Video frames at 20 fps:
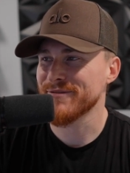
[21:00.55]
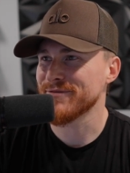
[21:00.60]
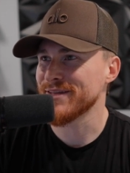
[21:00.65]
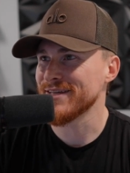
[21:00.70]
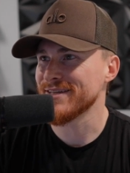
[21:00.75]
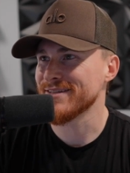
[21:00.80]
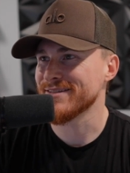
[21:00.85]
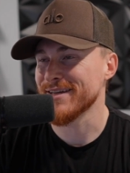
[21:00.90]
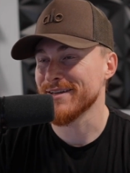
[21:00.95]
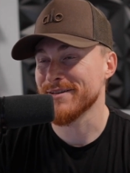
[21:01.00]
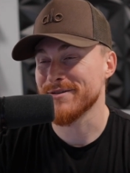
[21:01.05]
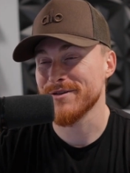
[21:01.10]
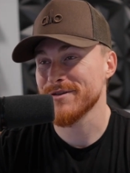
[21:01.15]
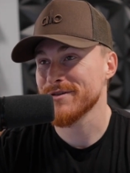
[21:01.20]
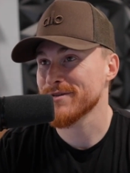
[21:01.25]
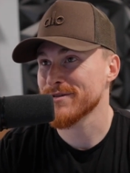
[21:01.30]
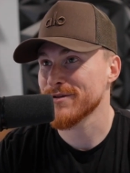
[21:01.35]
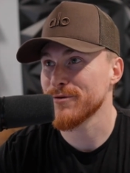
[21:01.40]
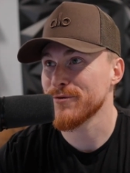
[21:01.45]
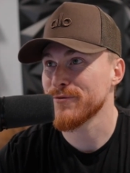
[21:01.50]
these. It's just
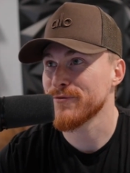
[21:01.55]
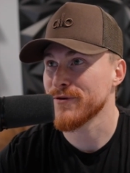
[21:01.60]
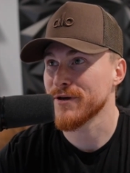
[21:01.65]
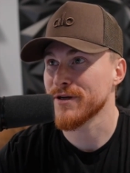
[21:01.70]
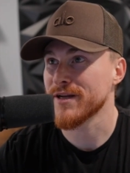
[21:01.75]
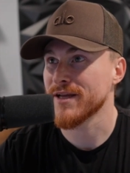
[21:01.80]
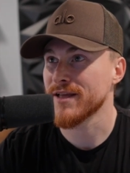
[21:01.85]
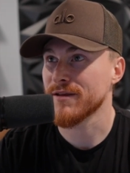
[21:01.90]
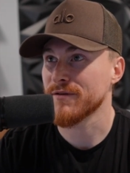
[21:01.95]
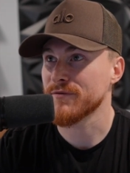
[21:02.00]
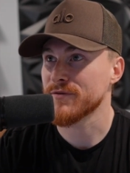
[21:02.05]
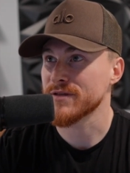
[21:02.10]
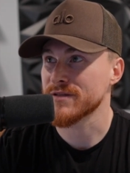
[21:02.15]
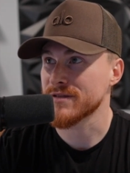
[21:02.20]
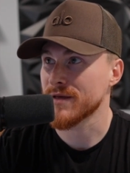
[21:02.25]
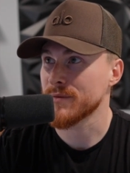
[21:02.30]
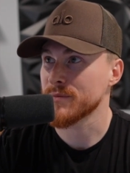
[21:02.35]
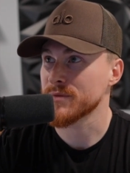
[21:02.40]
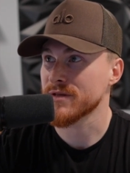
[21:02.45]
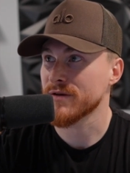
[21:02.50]
so fun. I love this
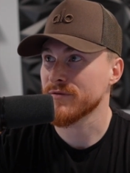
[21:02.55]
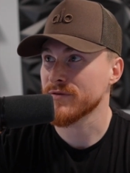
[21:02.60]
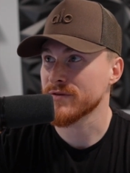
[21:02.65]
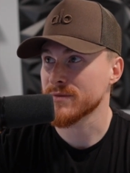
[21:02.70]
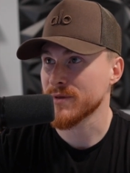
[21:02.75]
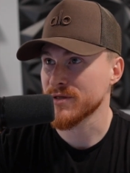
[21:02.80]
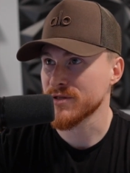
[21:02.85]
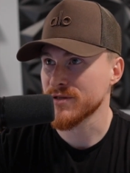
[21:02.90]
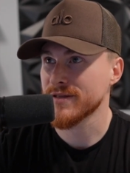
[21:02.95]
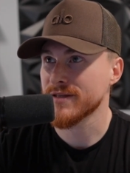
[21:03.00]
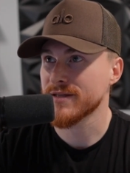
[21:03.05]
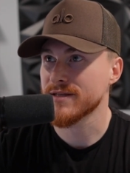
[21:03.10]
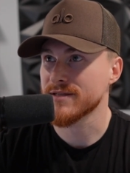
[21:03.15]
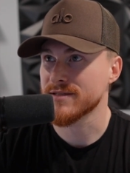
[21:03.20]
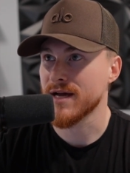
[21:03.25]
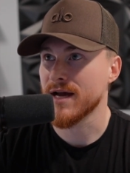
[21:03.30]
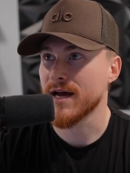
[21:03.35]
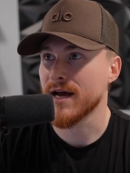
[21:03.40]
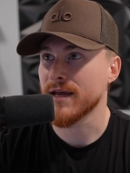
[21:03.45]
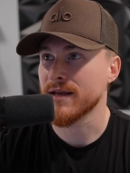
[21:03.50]
type of stuff, and especially the
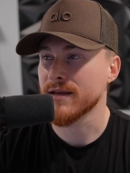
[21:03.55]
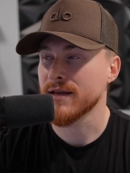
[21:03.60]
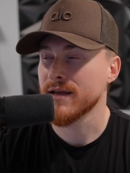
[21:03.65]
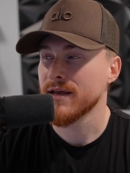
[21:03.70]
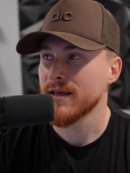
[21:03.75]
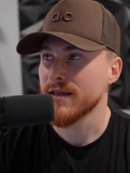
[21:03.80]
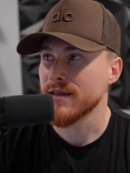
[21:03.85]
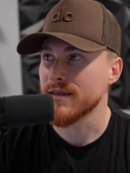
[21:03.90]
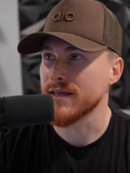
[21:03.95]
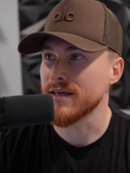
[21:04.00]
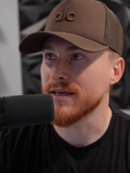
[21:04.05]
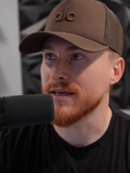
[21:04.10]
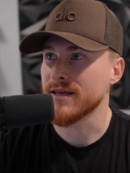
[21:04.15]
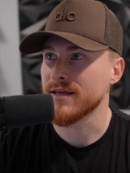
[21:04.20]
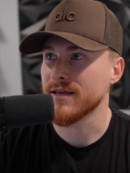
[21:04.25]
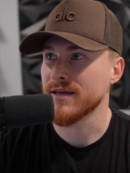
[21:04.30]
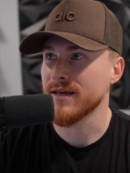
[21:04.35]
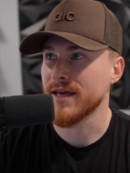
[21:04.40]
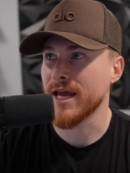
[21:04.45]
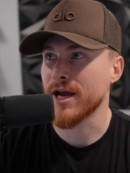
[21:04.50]
design,
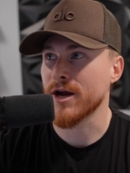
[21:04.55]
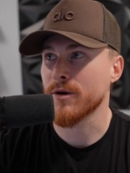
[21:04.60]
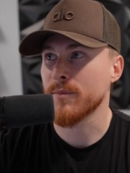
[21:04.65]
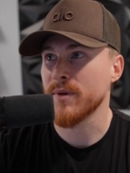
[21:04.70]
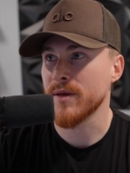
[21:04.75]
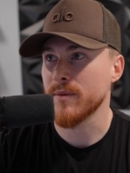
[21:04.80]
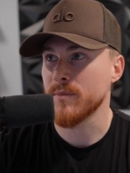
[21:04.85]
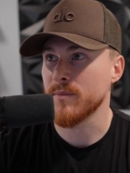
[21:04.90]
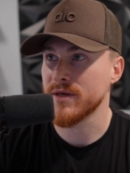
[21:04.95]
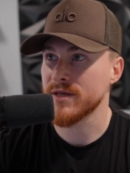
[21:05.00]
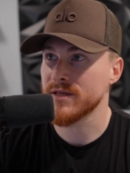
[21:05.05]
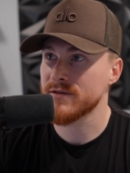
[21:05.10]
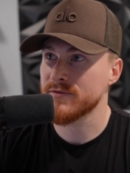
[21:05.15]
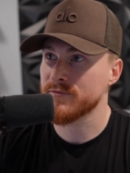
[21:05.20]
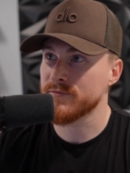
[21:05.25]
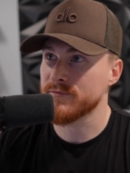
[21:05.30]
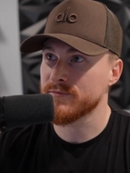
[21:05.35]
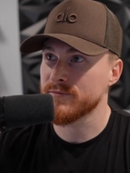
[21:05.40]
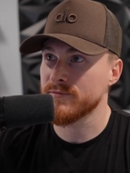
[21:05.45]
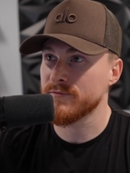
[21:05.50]
the Airbnb
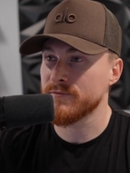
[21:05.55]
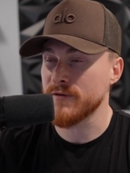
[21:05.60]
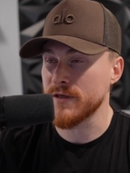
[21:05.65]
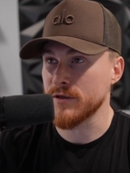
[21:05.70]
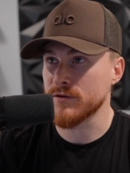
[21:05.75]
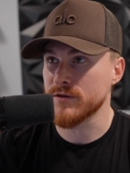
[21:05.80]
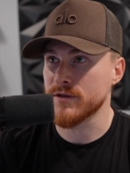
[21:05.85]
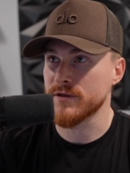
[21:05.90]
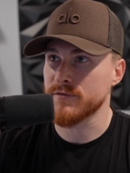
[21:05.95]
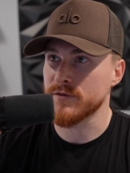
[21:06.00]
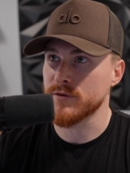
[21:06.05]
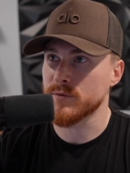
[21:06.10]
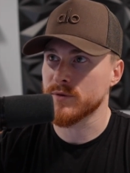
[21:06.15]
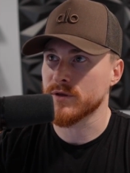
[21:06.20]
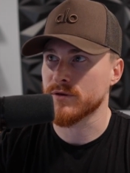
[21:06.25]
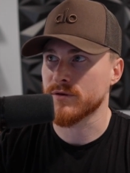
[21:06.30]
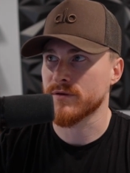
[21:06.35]
field, if you will, or